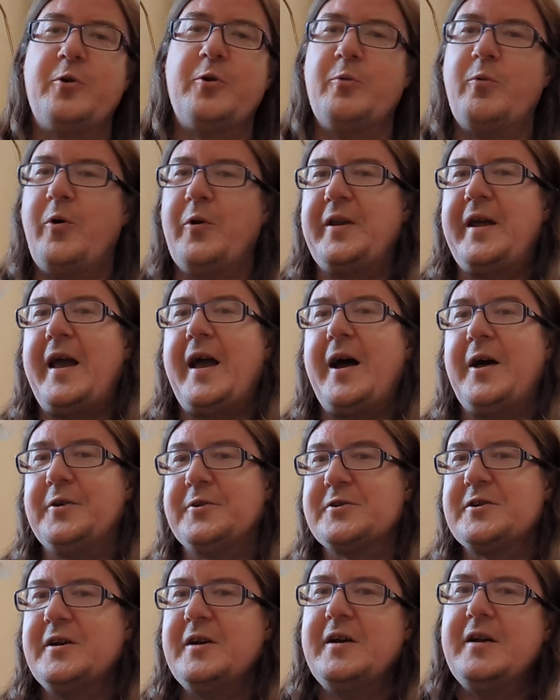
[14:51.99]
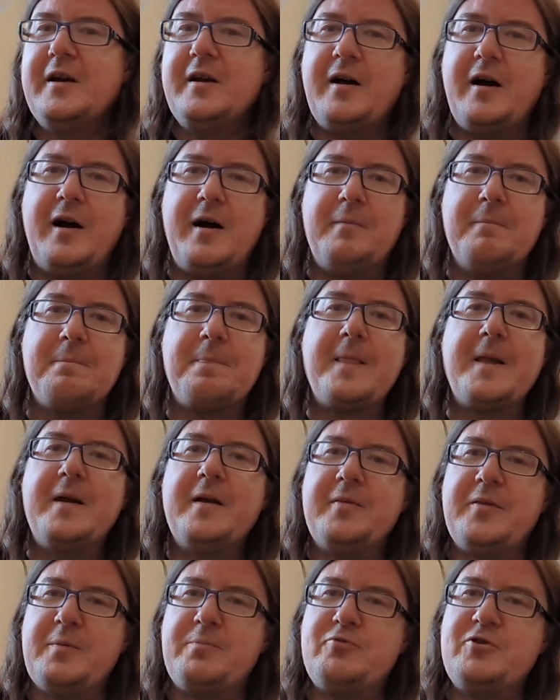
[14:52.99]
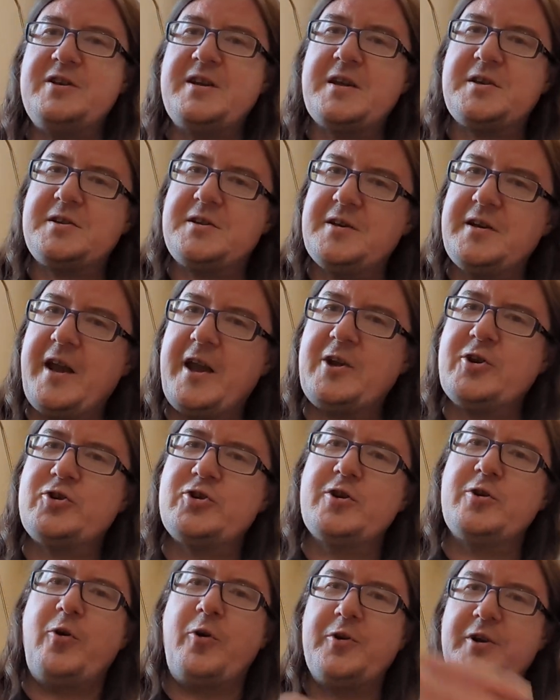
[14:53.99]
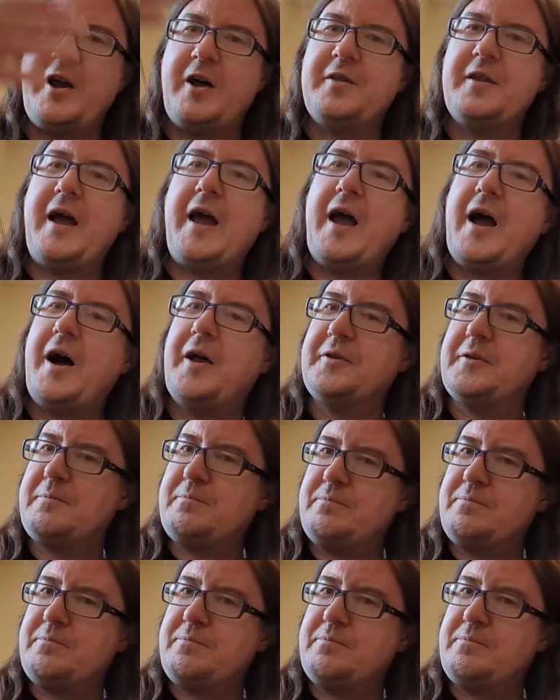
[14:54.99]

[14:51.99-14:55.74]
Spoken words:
On one hand, the predestination; on the other hand,